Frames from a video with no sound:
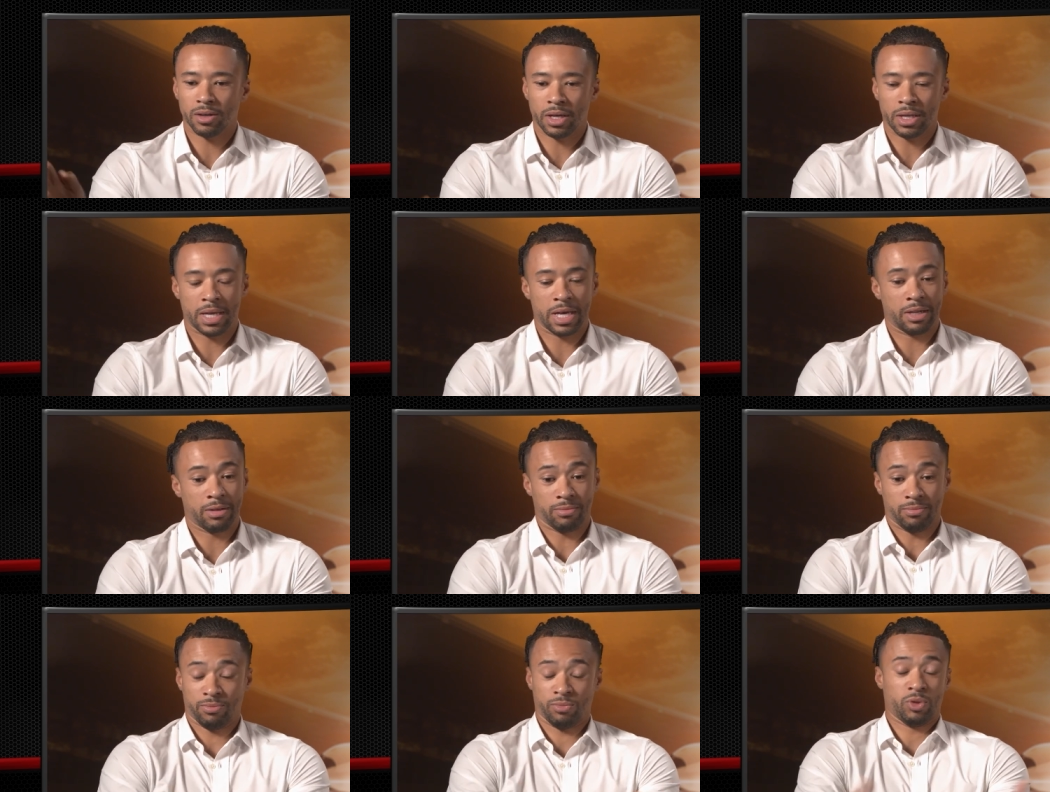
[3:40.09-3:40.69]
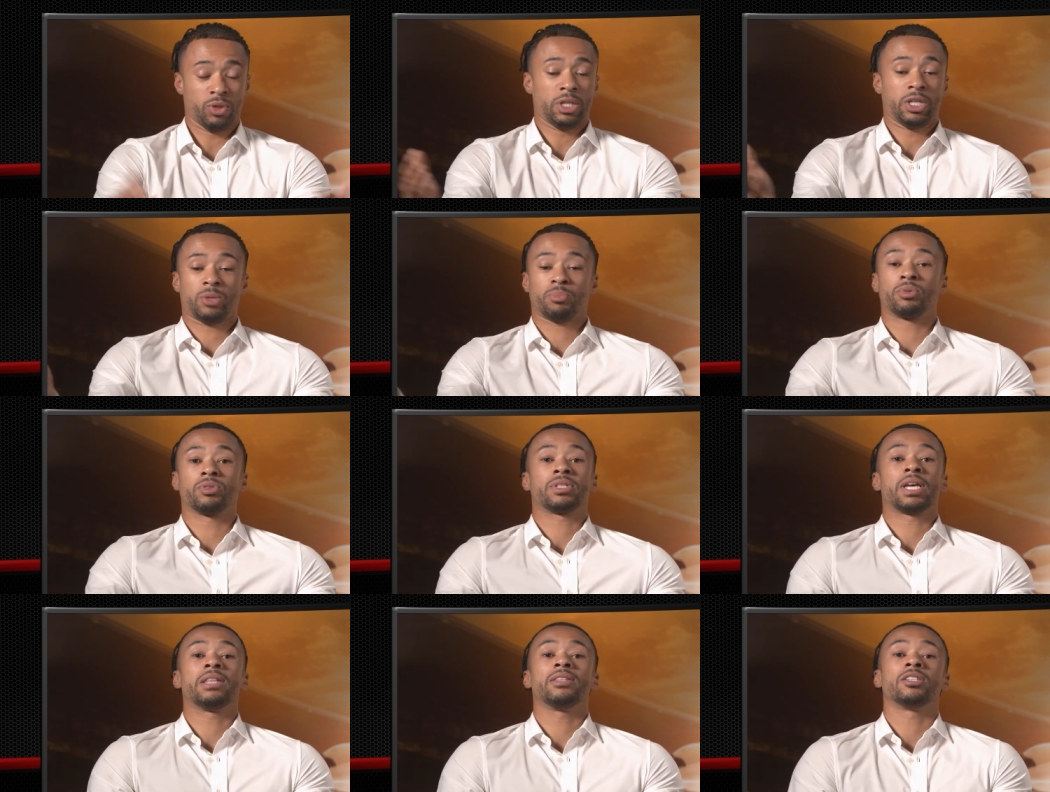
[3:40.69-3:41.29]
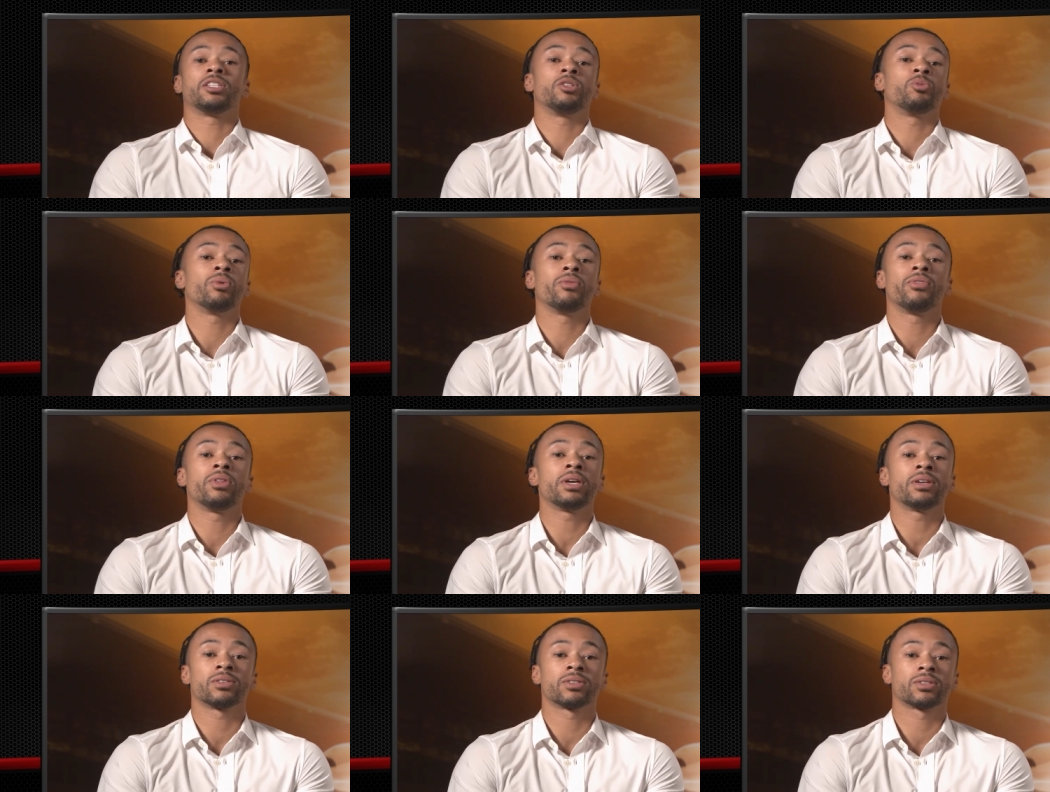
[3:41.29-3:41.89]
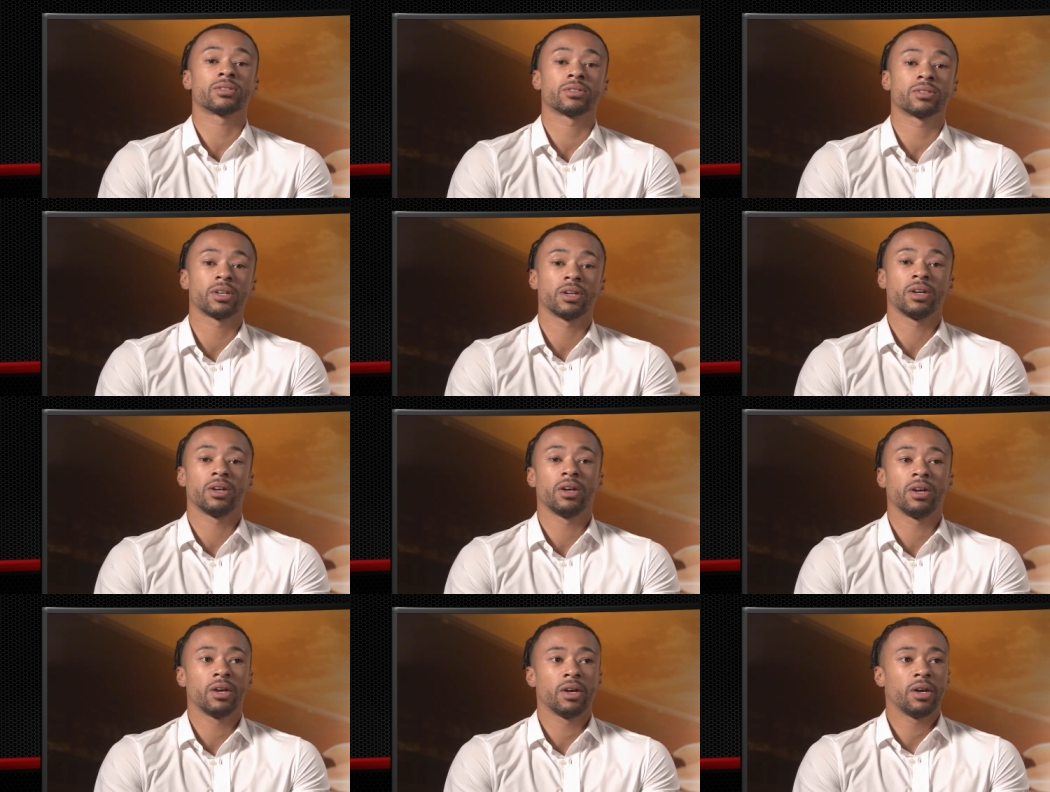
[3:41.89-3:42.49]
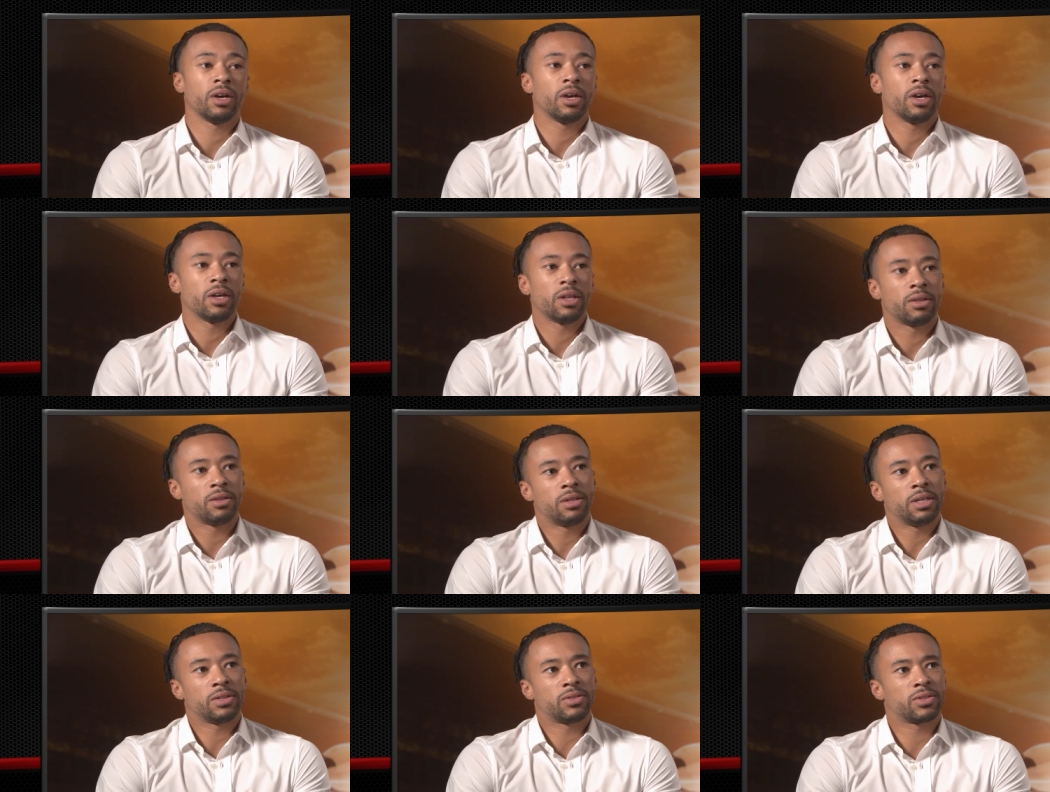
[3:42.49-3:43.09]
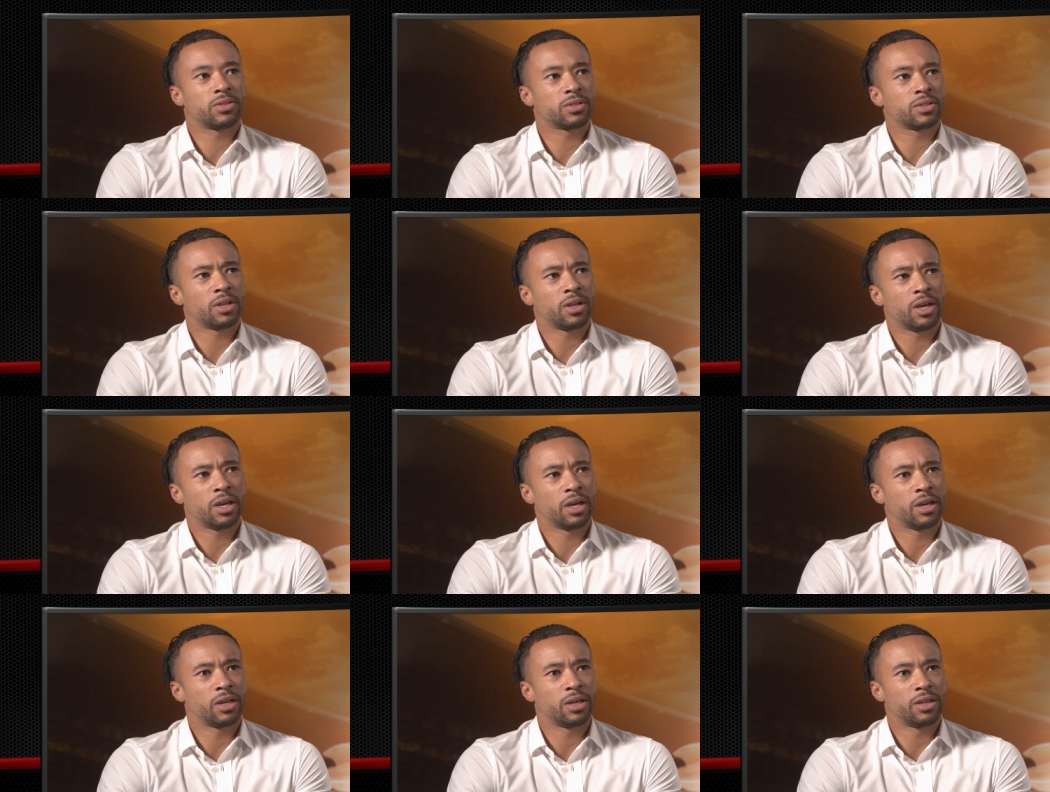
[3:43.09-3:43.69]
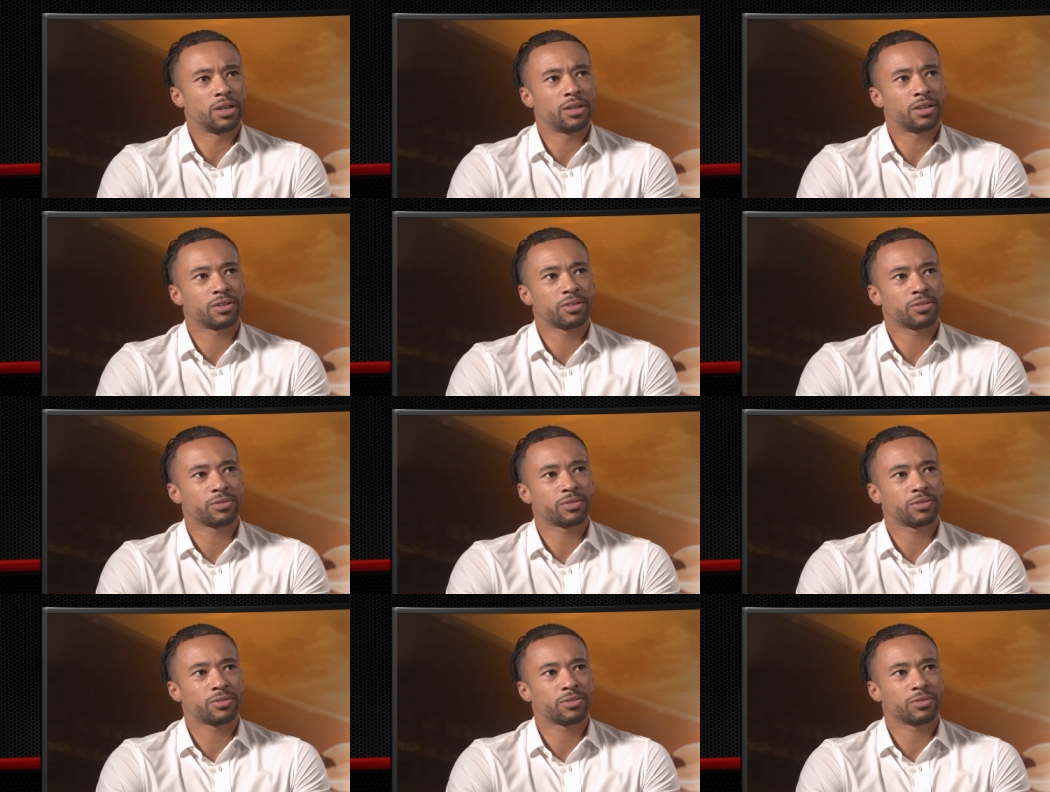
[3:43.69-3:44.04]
and then presented with this this uh,